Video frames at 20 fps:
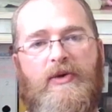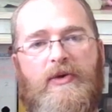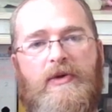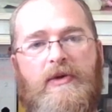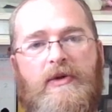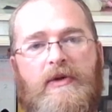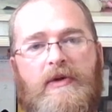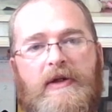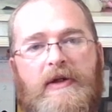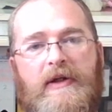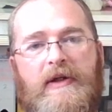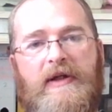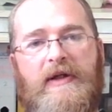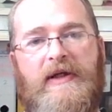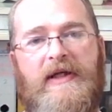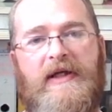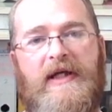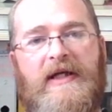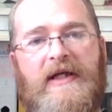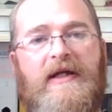kingdom
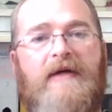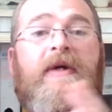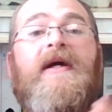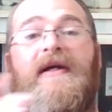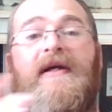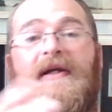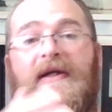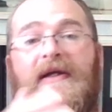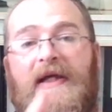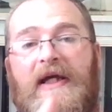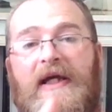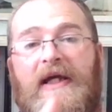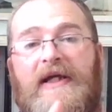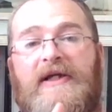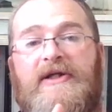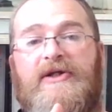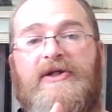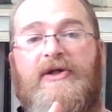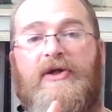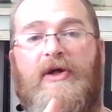get to go with
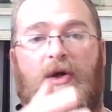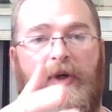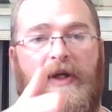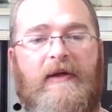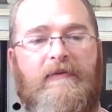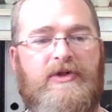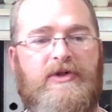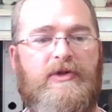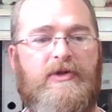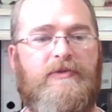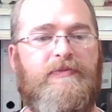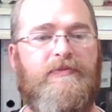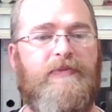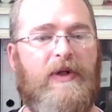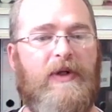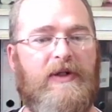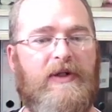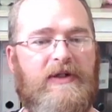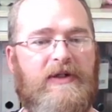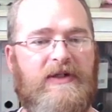him to
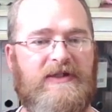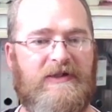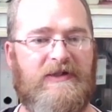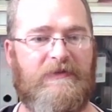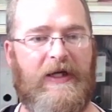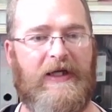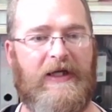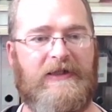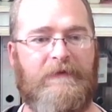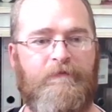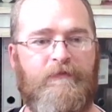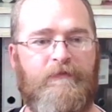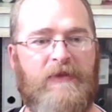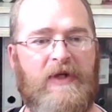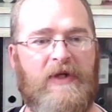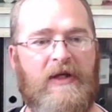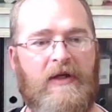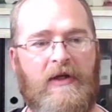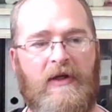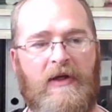participate.
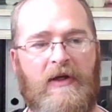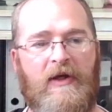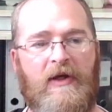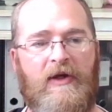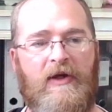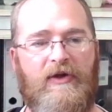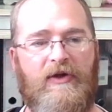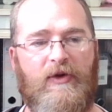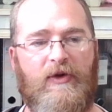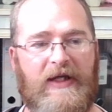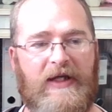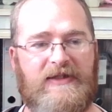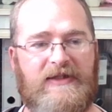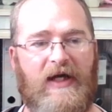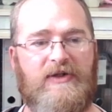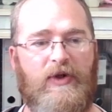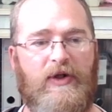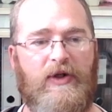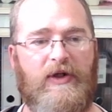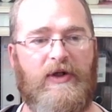The way it's going to
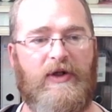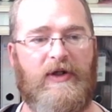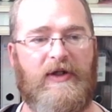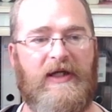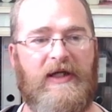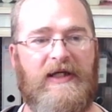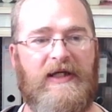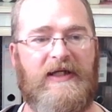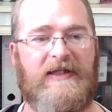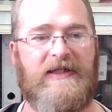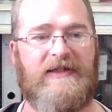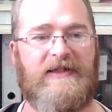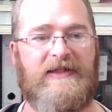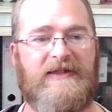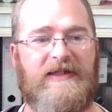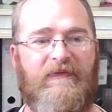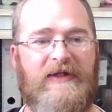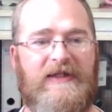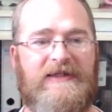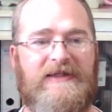work is every
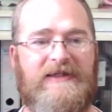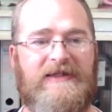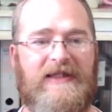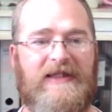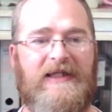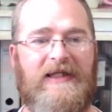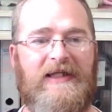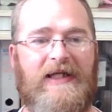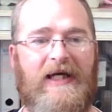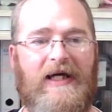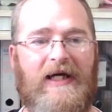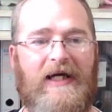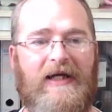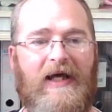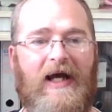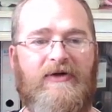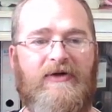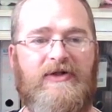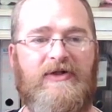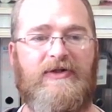16 out of the
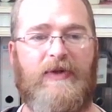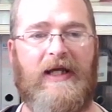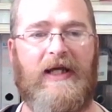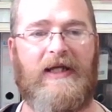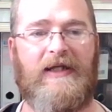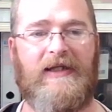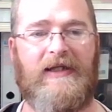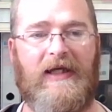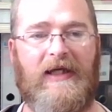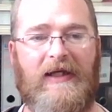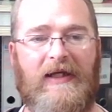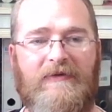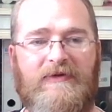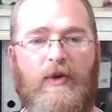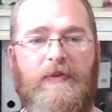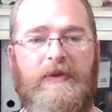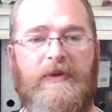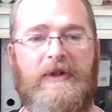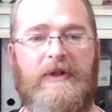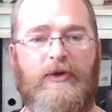128 kingdoms will be
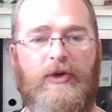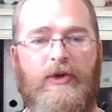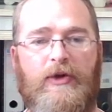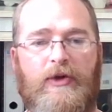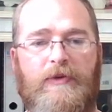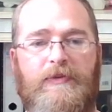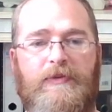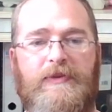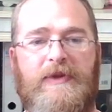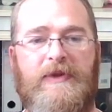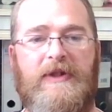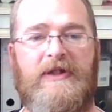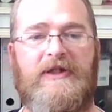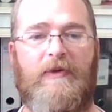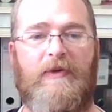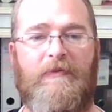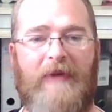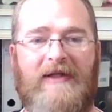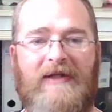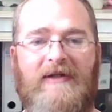grouped into a battle
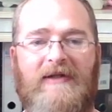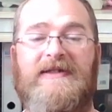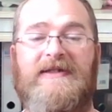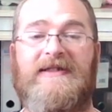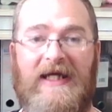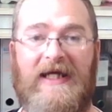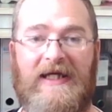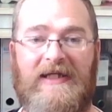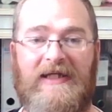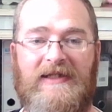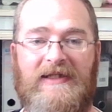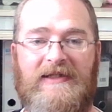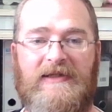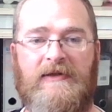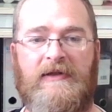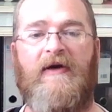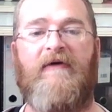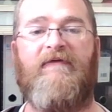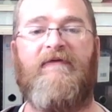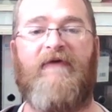set, or
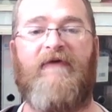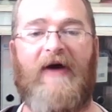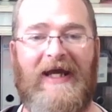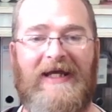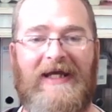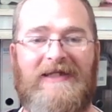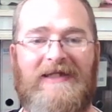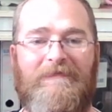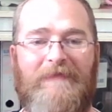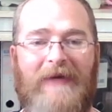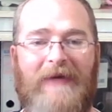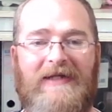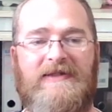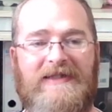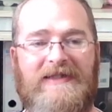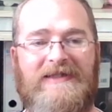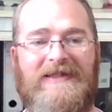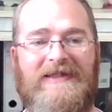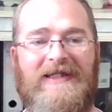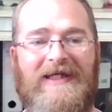8 battle sets
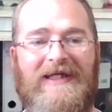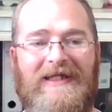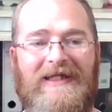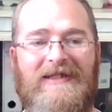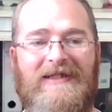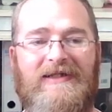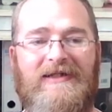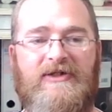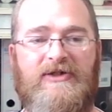in total.